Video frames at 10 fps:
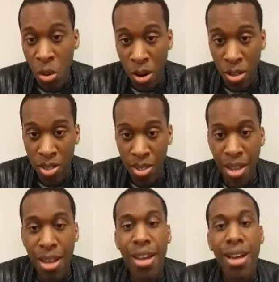hertz
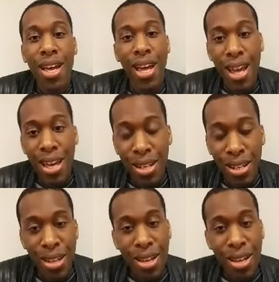and